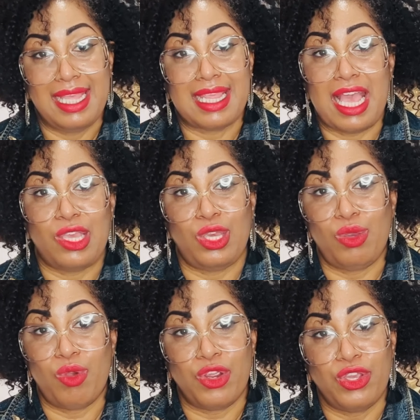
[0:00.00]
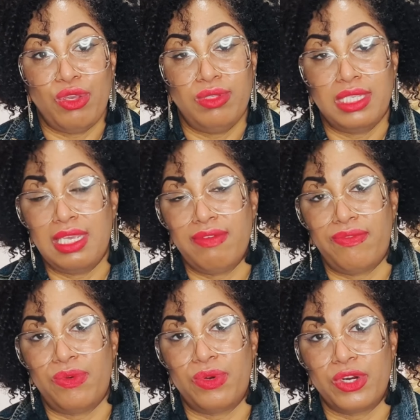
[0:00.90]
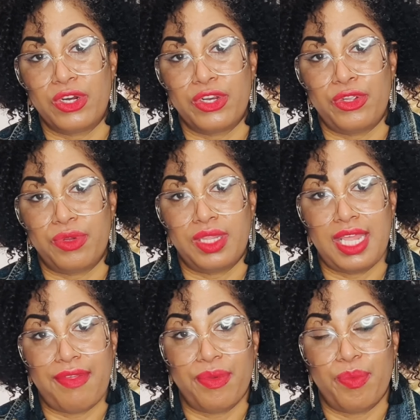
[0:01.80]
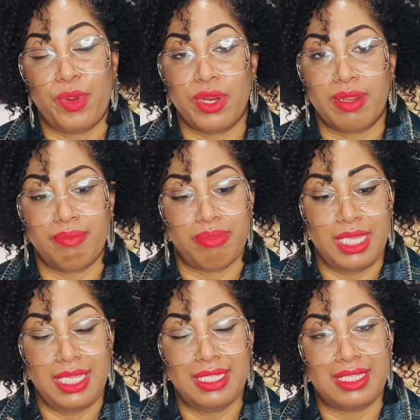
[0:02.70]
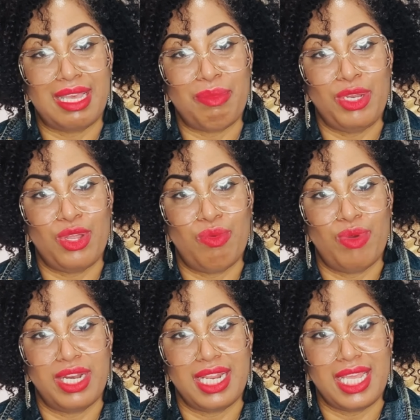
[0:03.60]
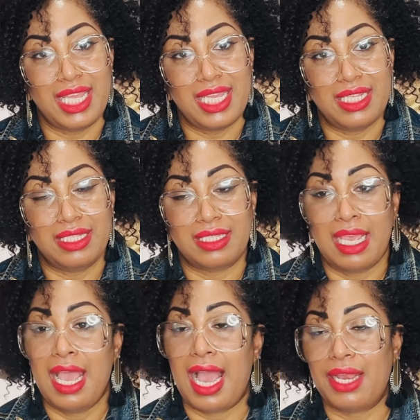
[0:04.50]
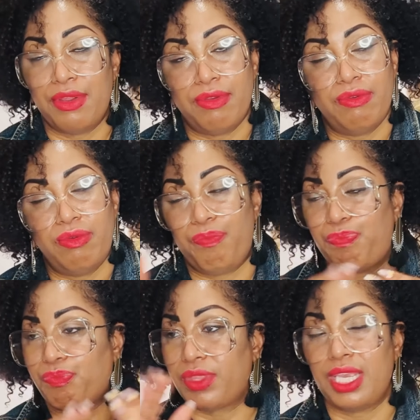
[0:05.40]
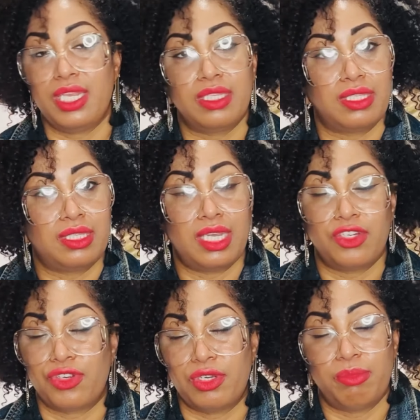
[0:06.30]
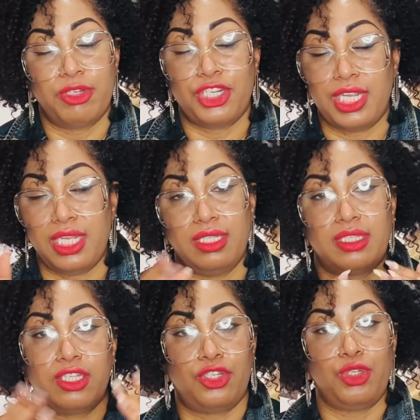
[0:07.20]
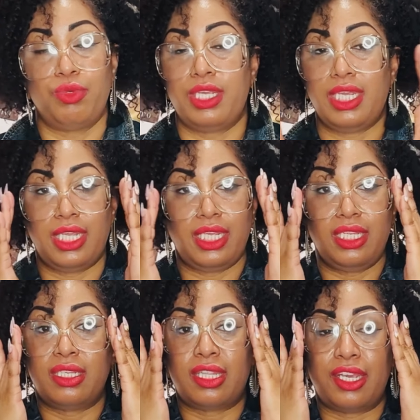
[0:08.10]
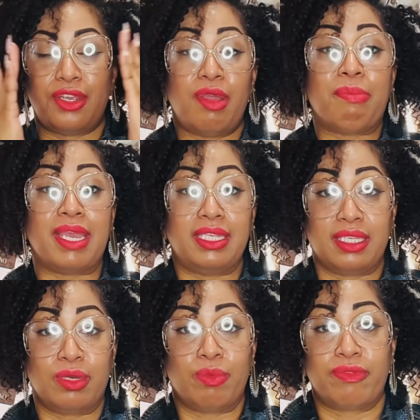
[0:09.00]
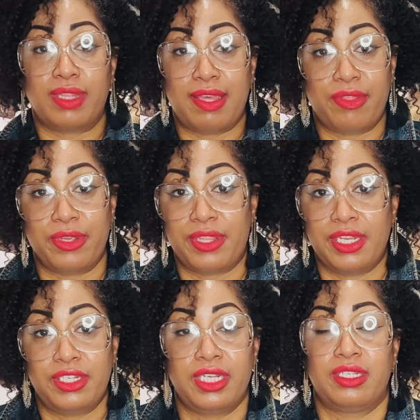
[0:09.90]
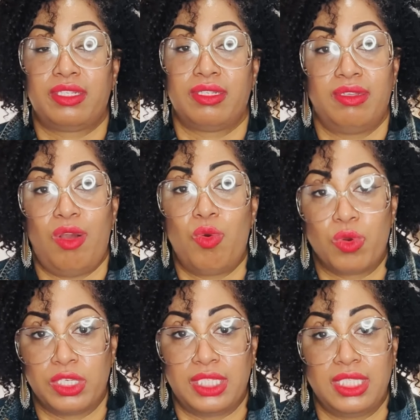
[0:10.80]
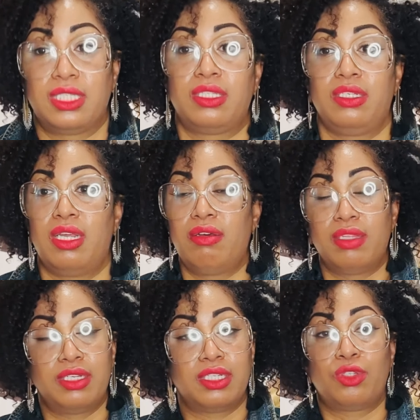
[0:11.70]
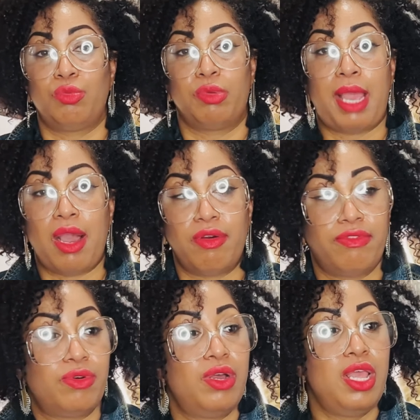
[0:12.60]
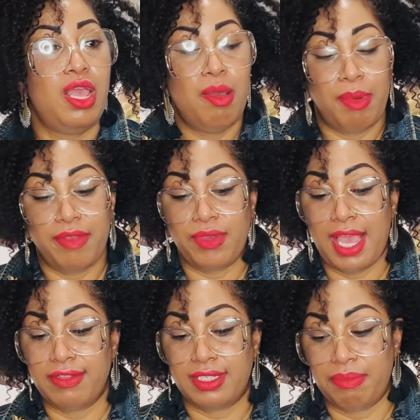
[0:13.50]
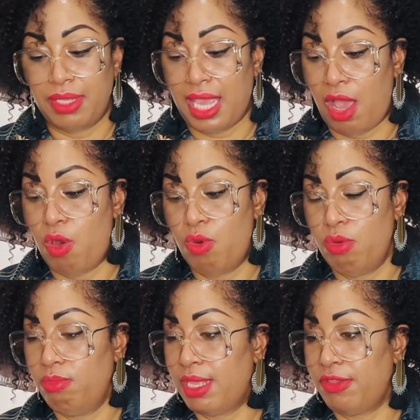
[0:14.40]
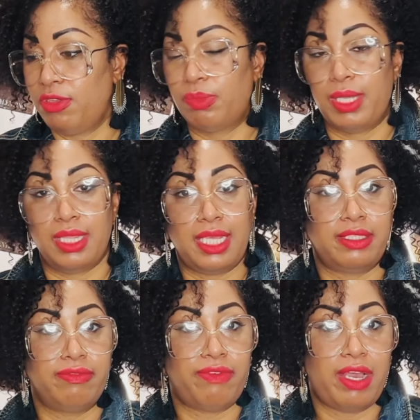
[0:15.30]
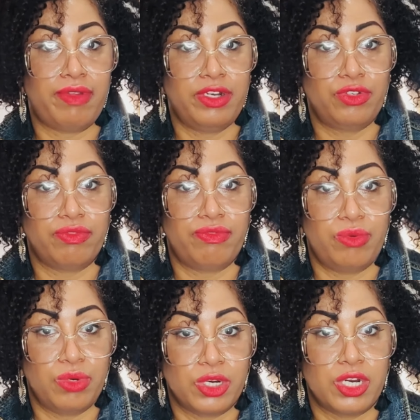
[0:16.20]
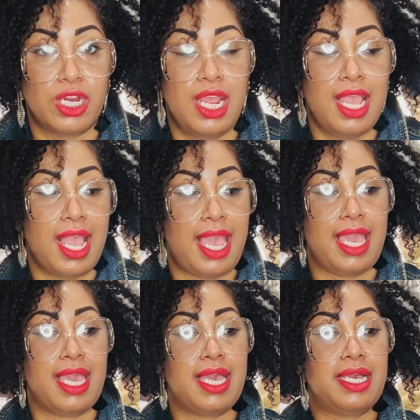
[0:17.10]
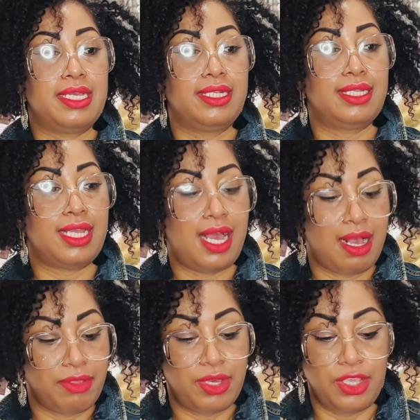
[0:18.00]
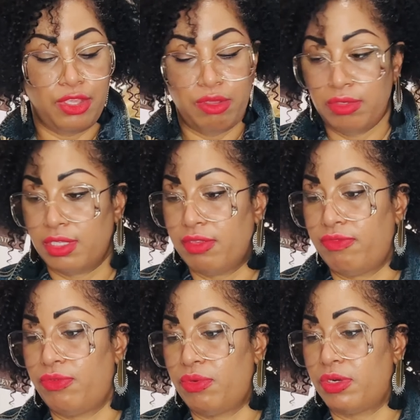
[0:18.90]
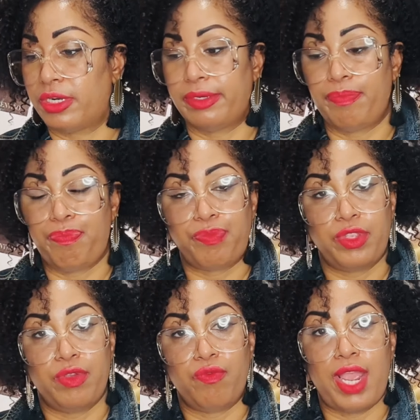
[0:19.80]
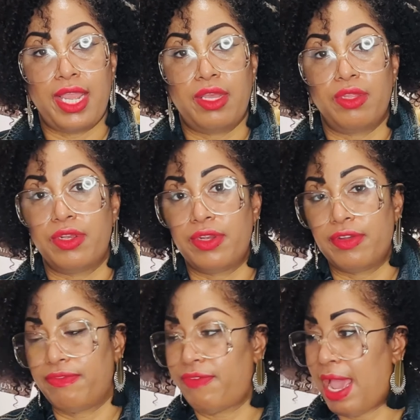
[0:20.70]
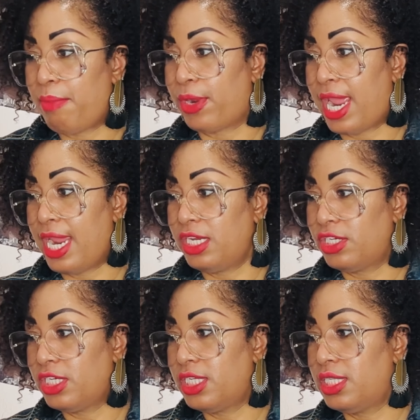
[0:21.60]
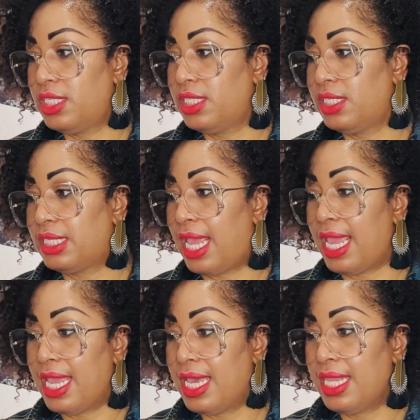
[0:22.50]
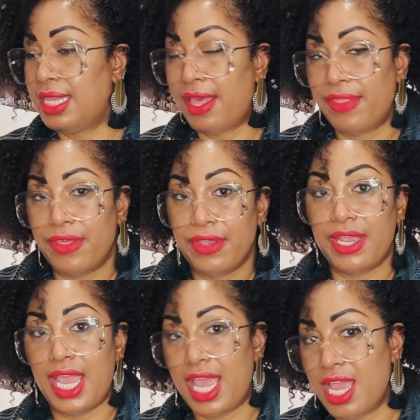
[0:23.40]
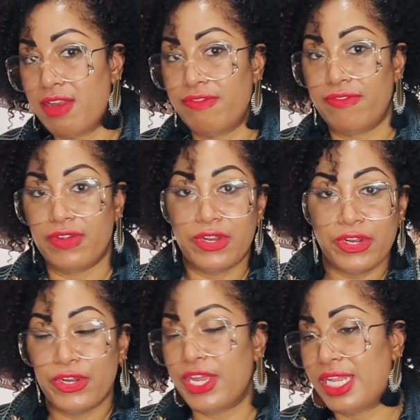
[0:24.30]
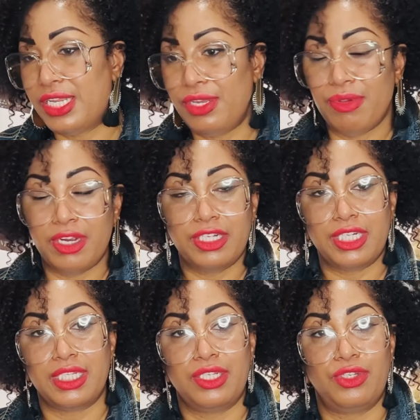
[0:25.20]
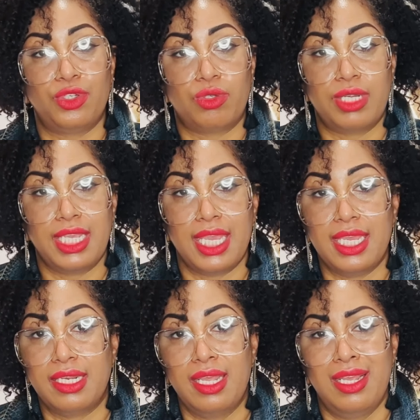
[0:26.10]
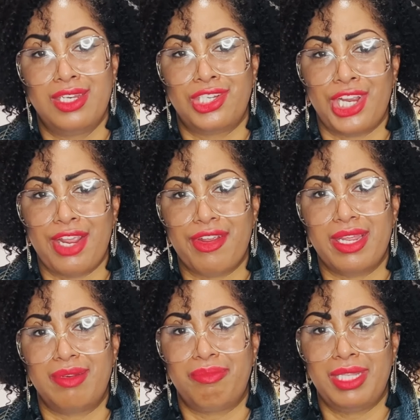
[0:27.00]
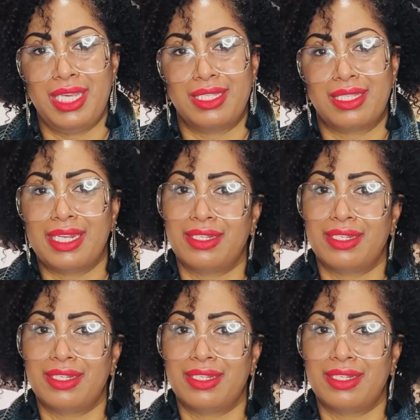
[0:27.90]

that you are using for your leather work, please let me know what it is. I know the industrial machines, the Jukies, they're amazing with leather. They're just horses, they're just super powerful. But if you have something at home that you spent less than $500 for, and you can use it for your regular fabrications and leather and fur, and you are just enjoying it, share it. Please let